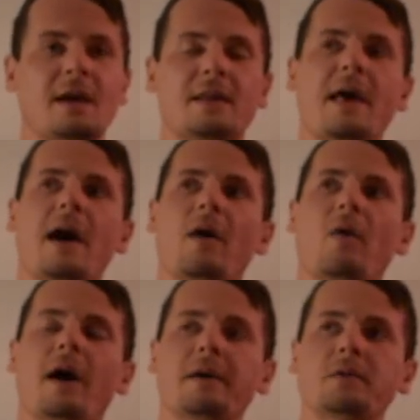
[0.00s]

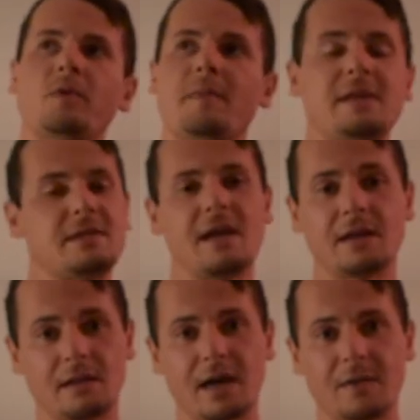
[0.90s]
Now, how do we maintain
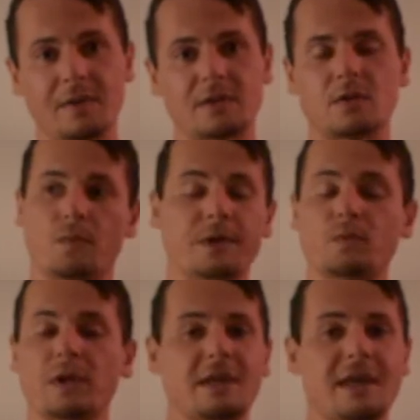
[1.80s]
alignment? When
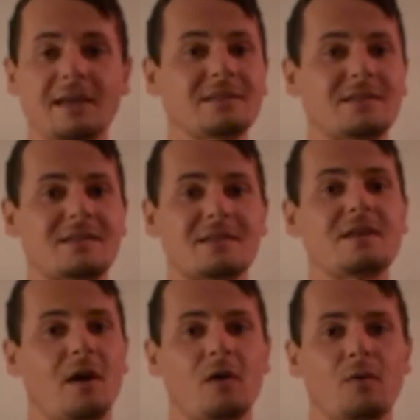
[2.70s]
we can't see
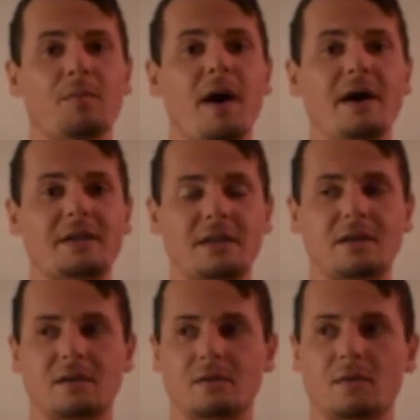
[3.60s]
our own
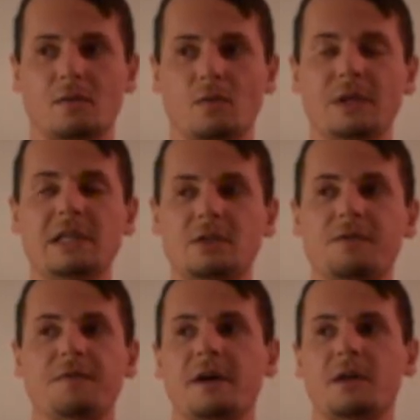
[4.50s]
body, we need to
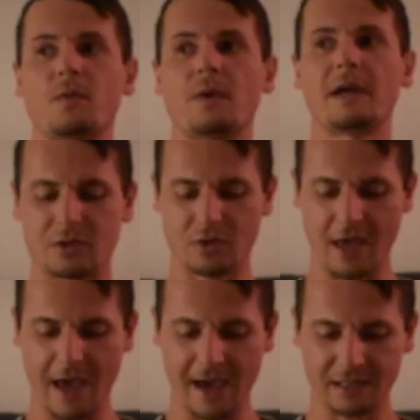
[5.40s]
find a way
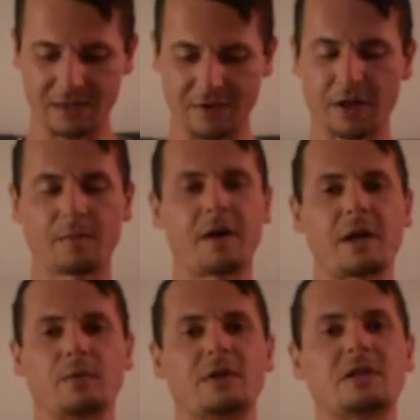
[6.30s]
to activate our
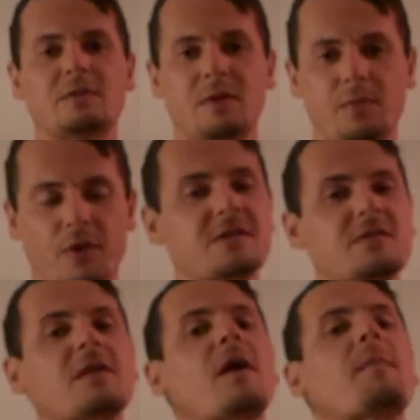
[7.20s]
body. We need to be
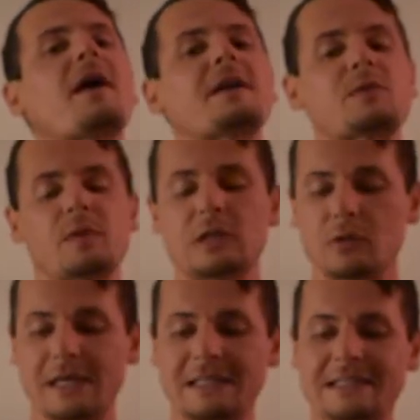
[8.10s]
present in our bodies. We need
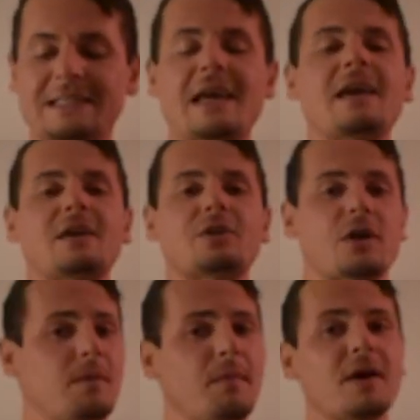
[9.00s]
to engage
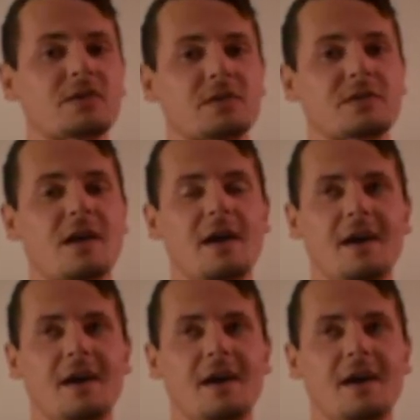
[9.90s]
our muscles